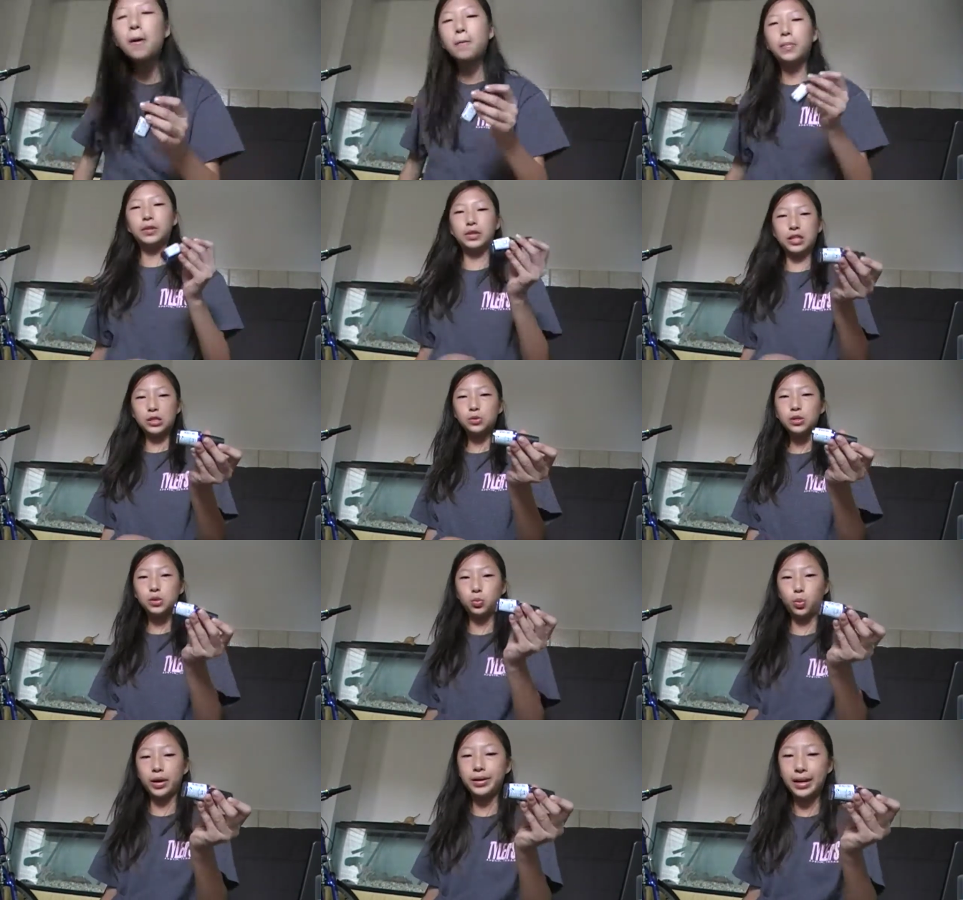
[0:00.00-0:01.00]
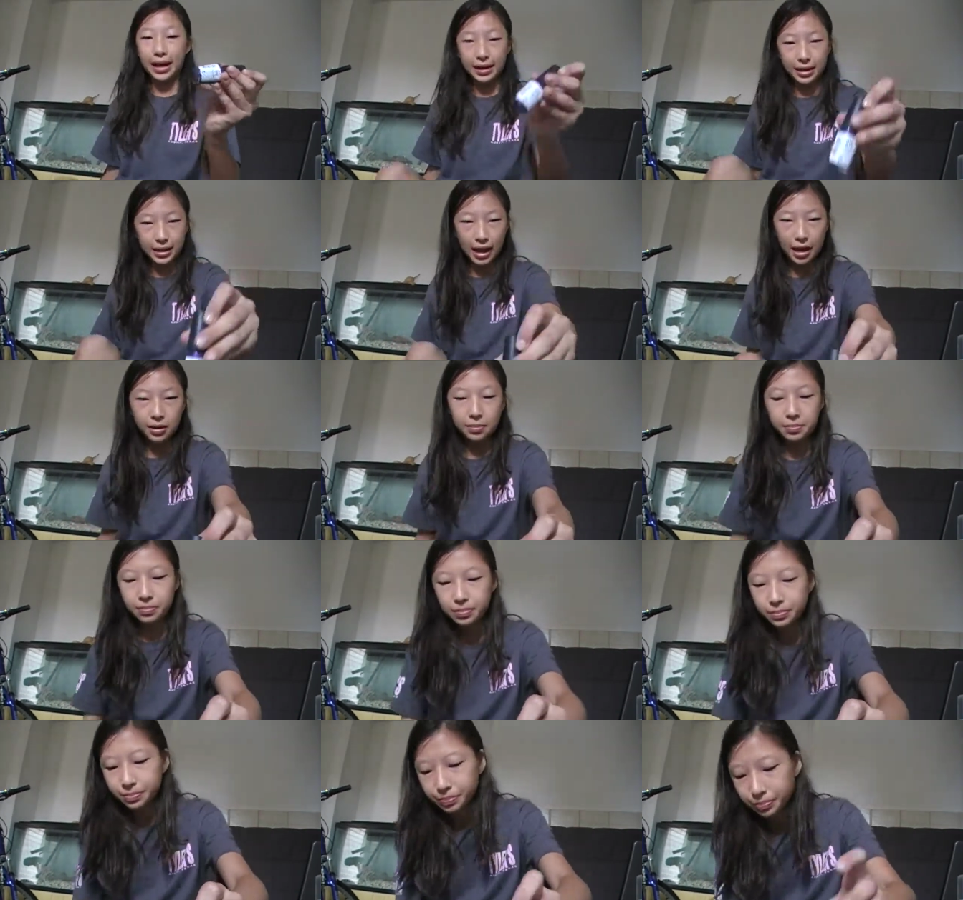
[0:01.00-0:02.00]
But this was $1.99.
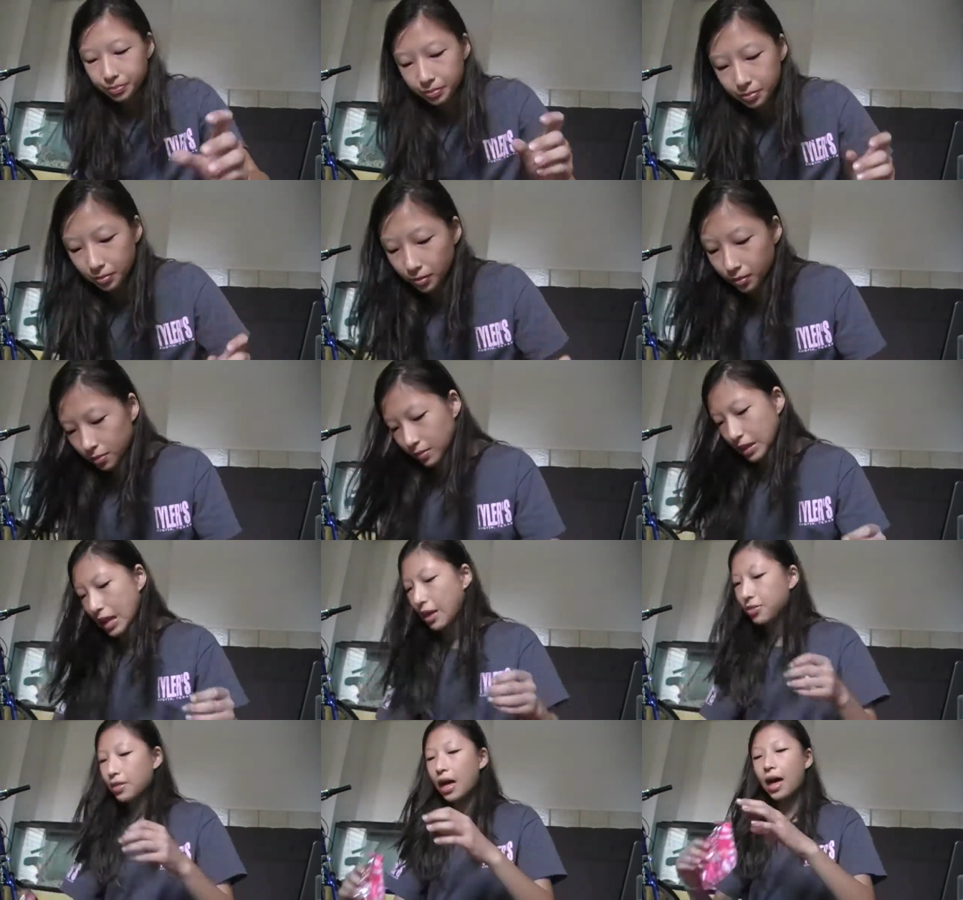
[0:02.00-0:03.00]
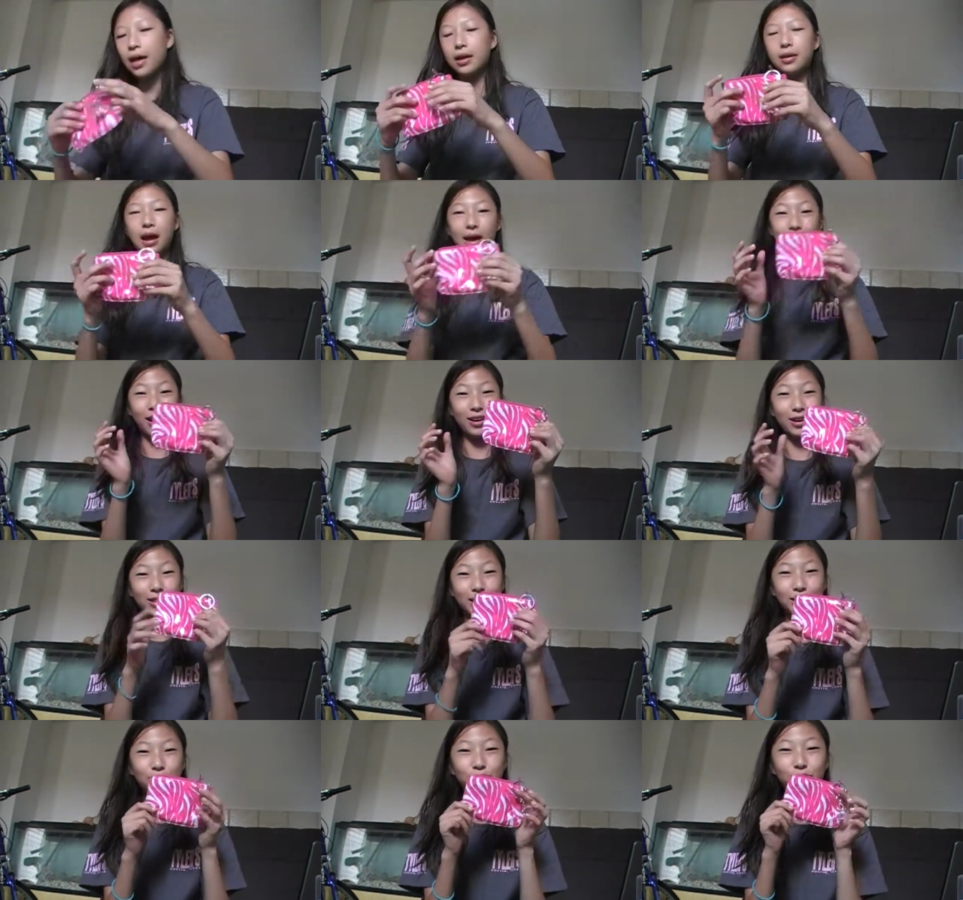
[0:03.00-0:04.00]
And then I got her
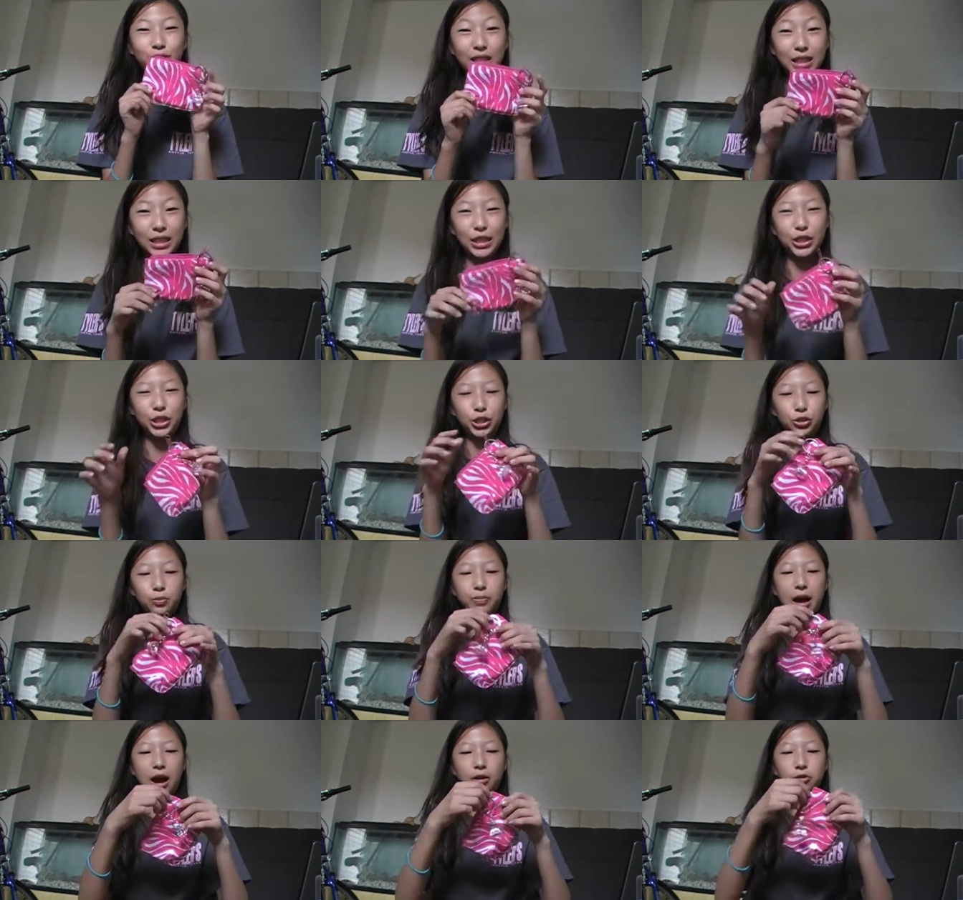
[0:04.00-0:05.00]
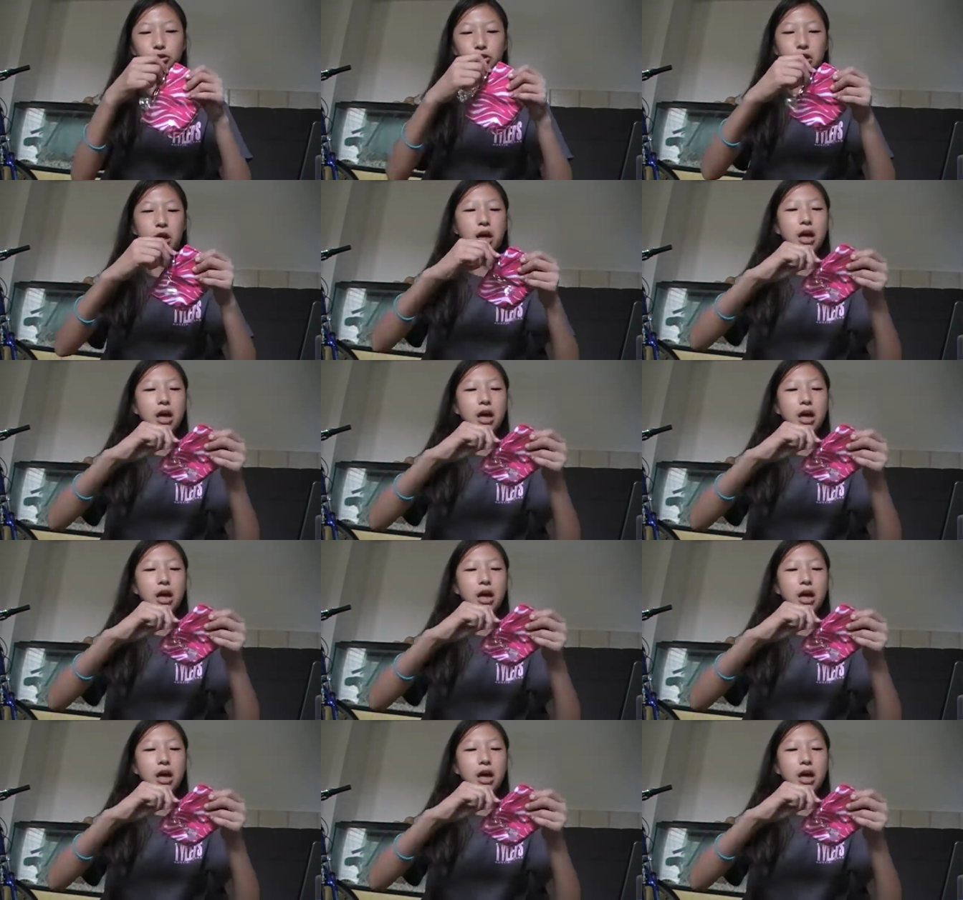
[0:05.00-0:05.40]
this really cute pouch.